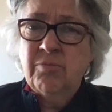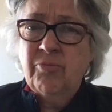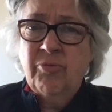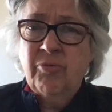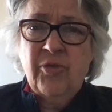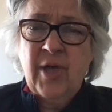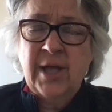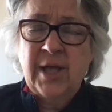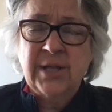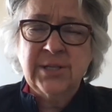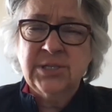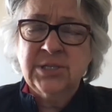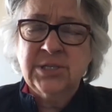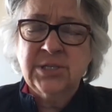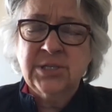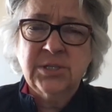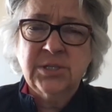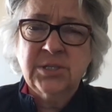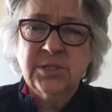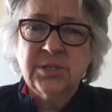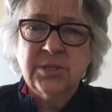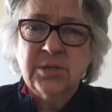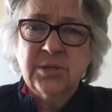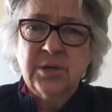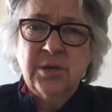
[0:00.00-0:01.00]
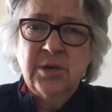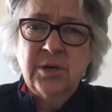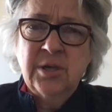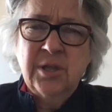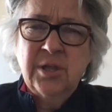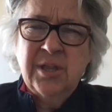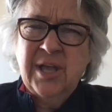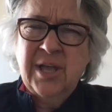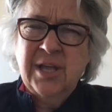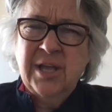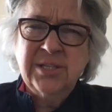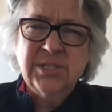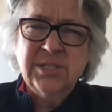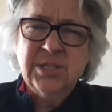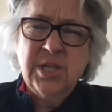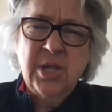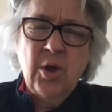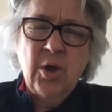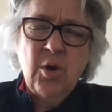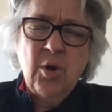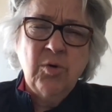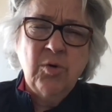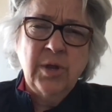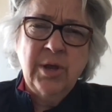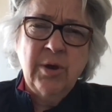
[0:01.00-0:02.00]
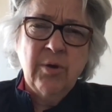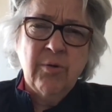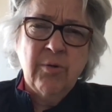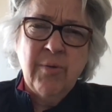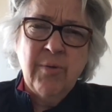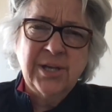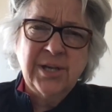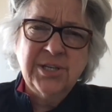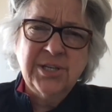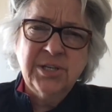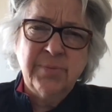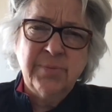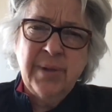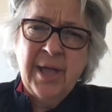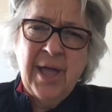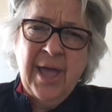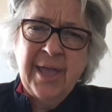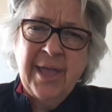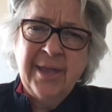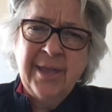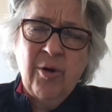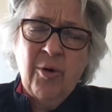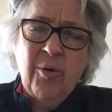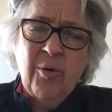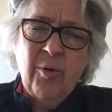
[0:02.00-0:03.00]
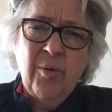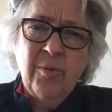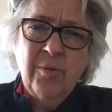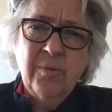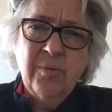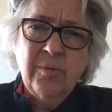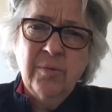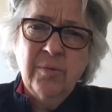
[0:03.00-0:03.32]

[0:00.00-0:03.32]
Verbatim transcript: That's that's the only Urashima I know.